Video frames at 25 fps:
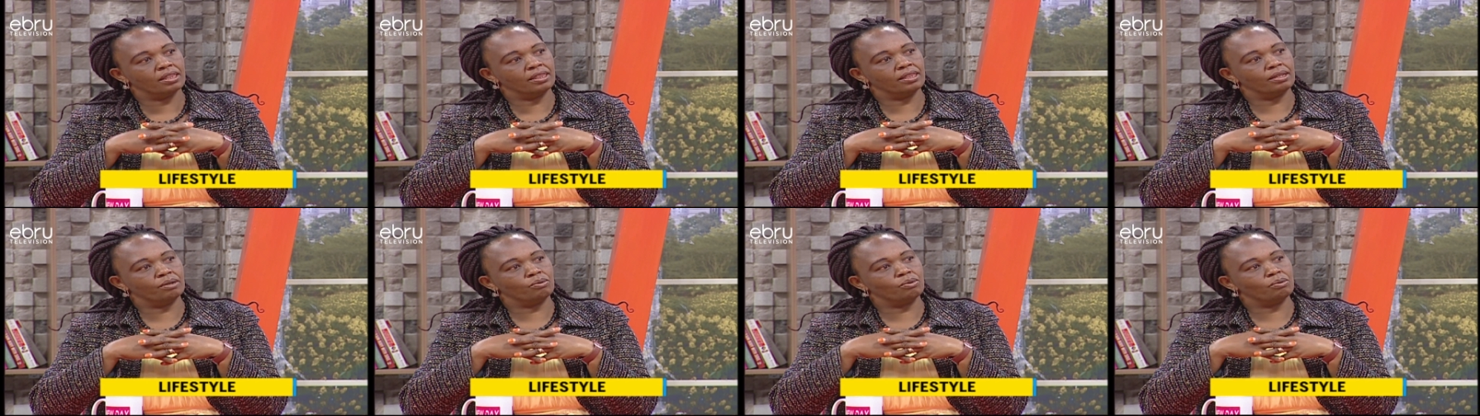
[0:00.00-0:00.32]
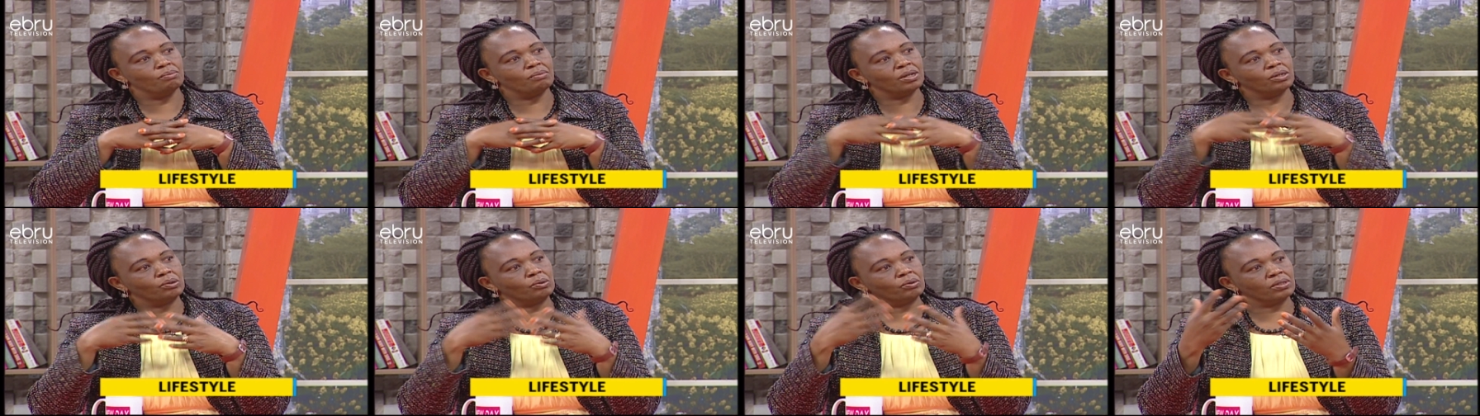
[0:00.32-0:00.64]
the
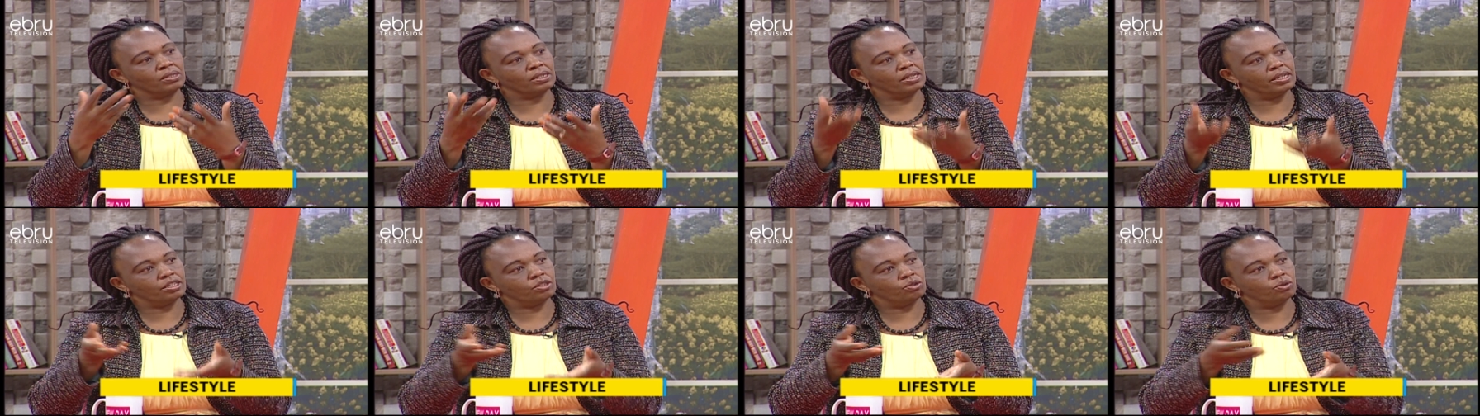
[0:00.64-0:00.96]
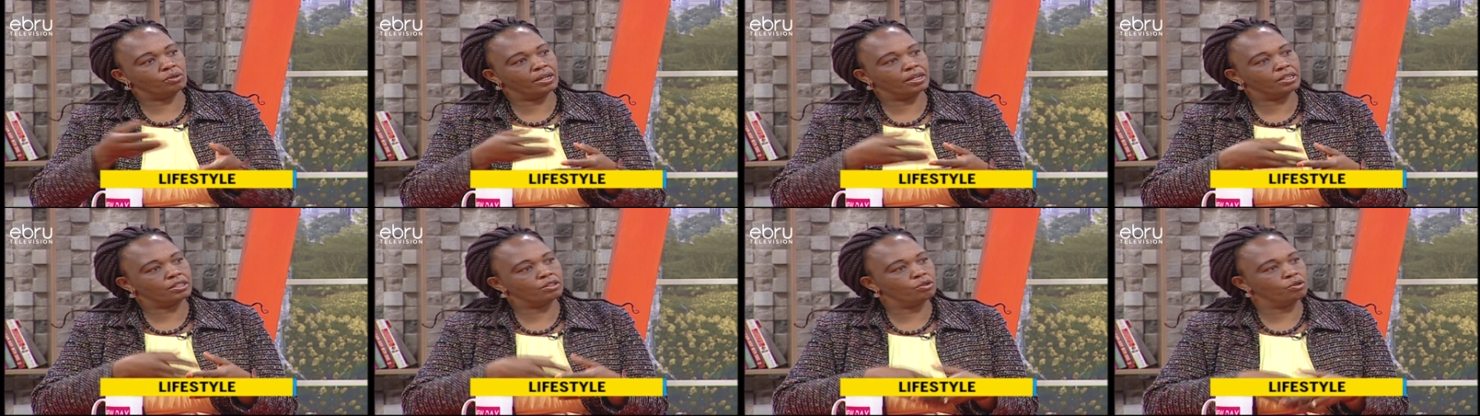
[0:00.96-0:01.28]
woman was late to
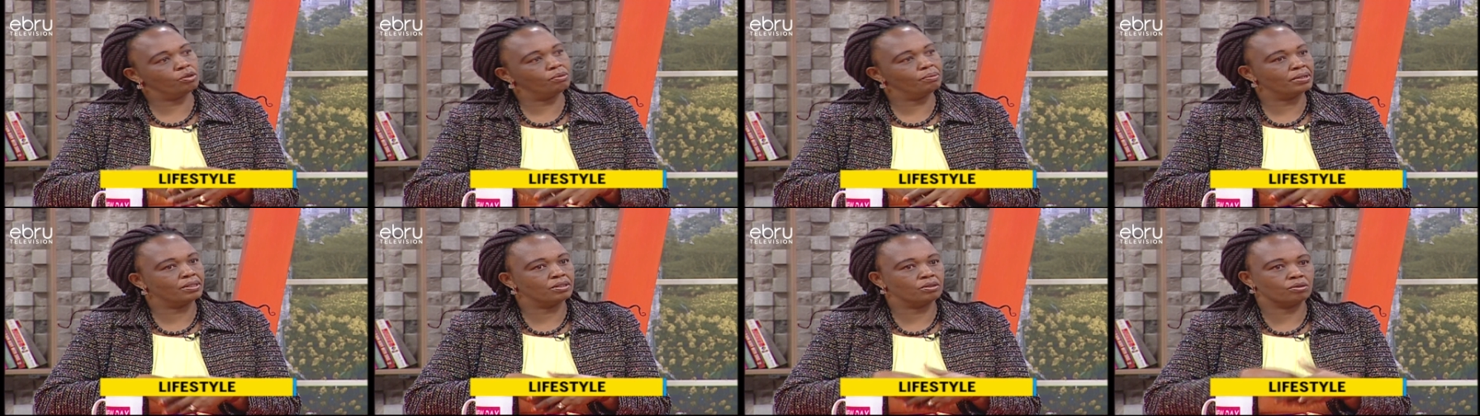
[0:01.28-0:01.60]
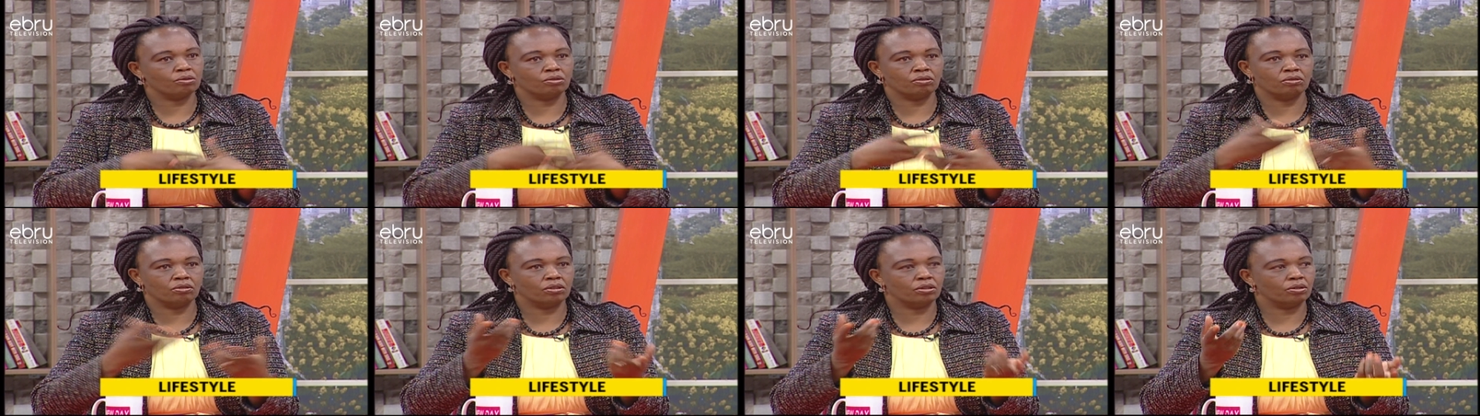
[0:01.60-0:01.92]
get home, and
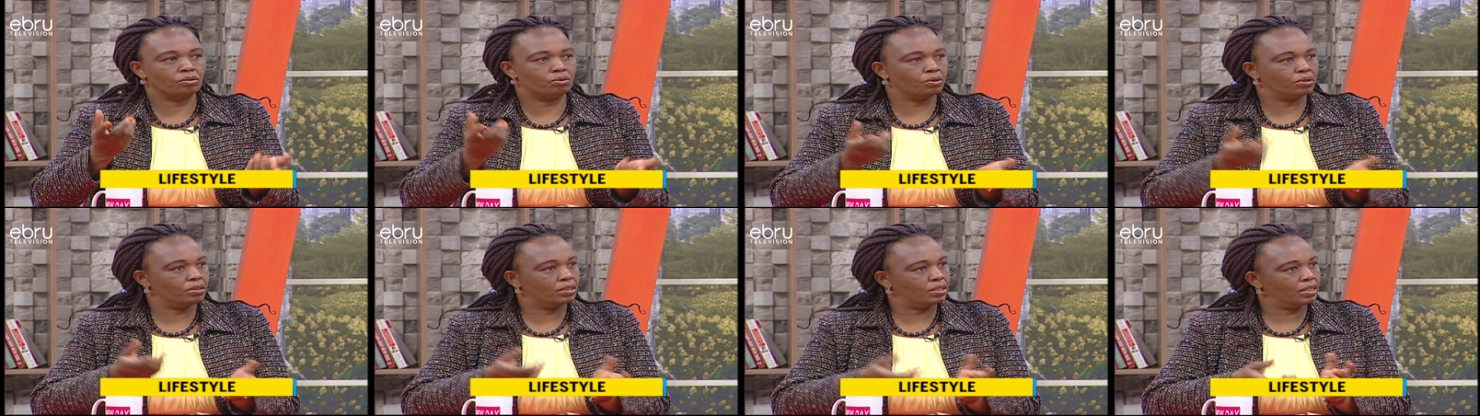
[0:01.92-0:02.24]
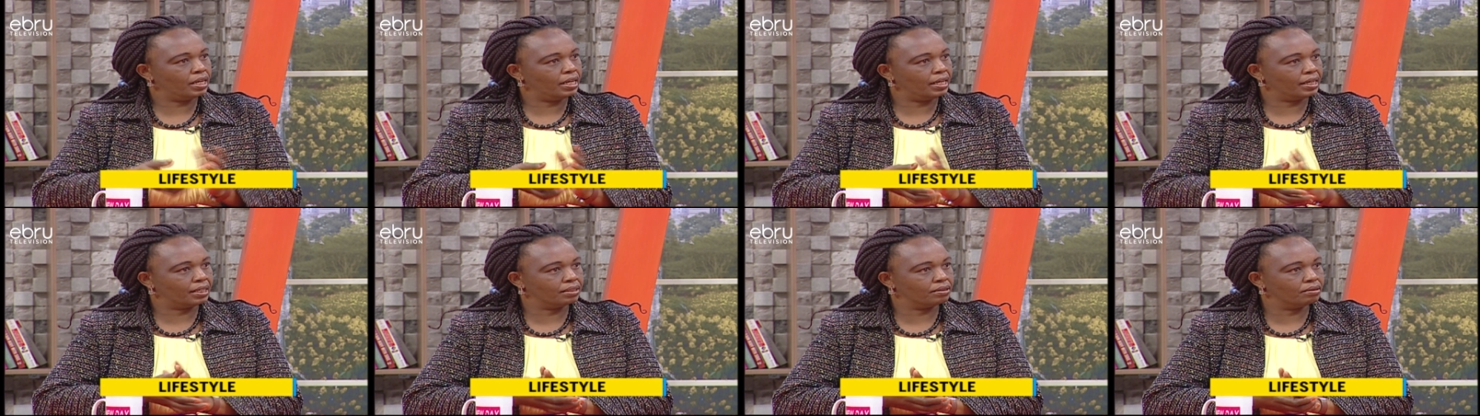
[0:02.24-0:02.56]
so he was
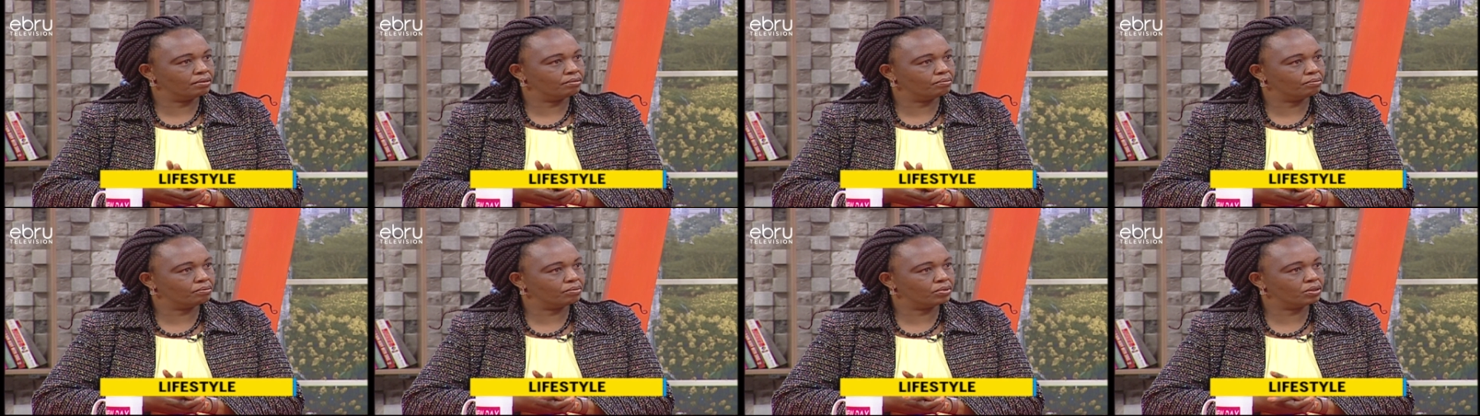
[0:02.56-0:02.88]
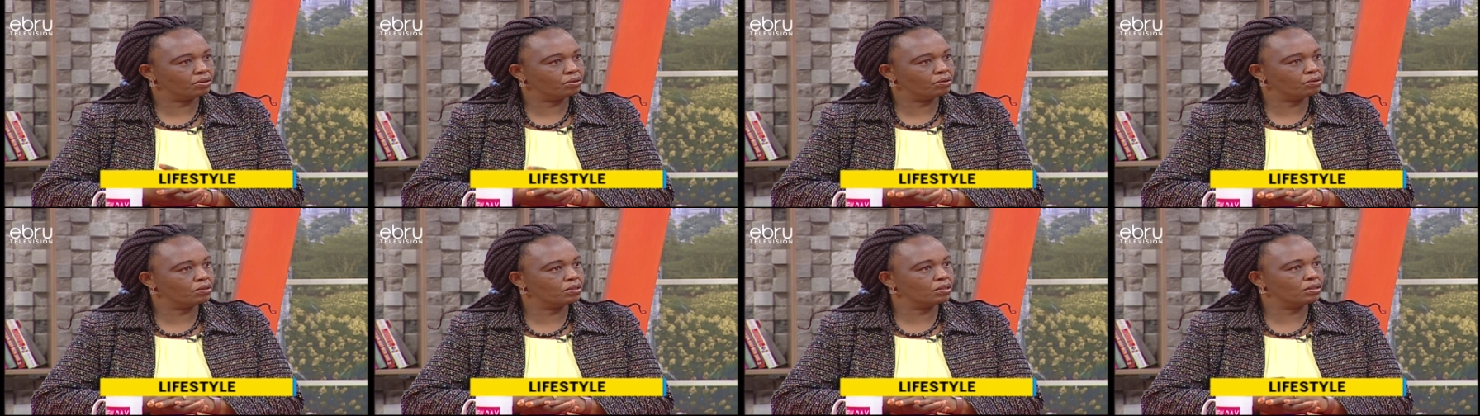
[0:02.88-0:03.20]
late okay.
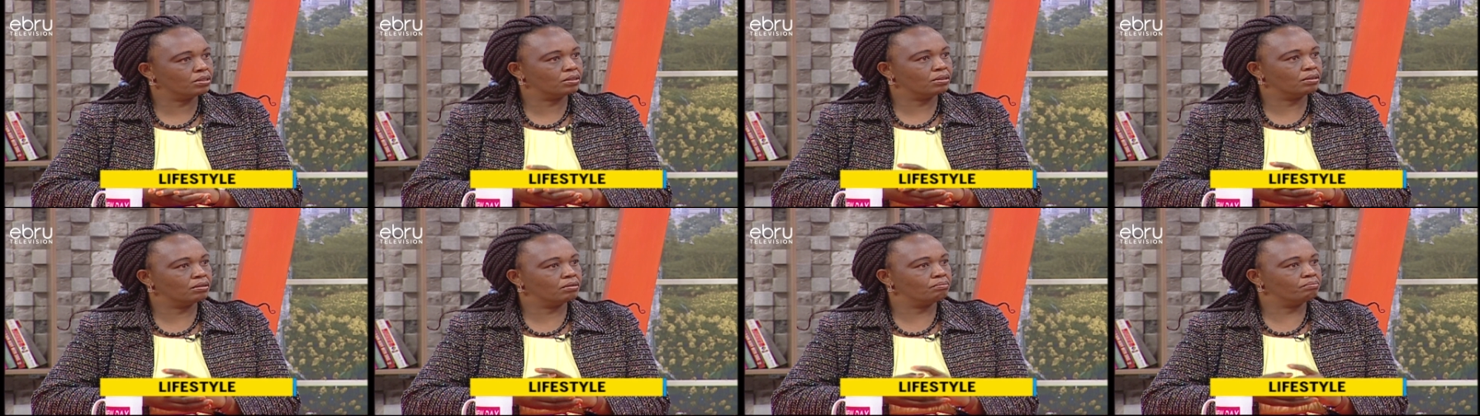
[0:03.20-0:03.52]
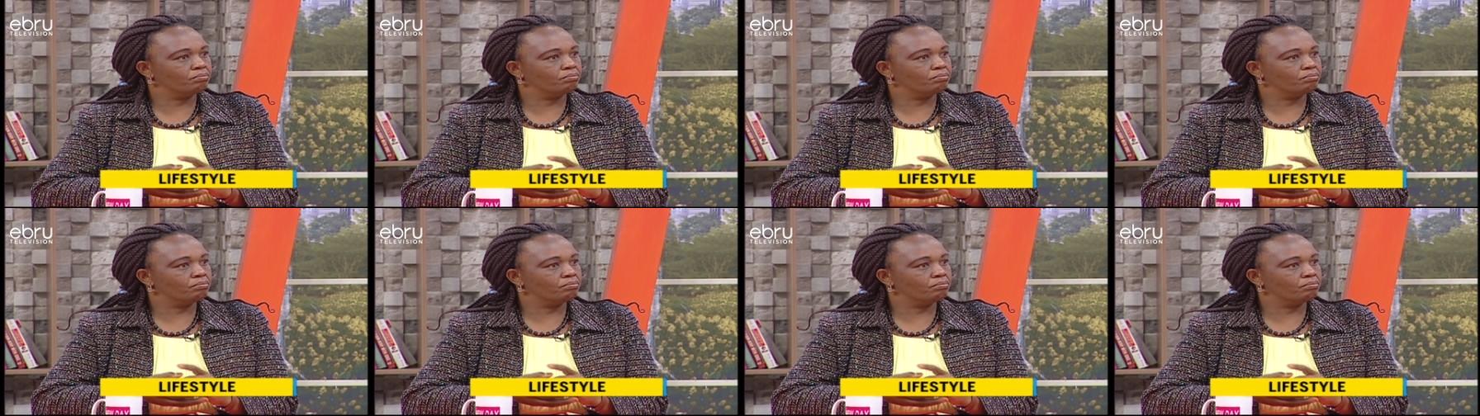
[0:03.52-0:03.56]
because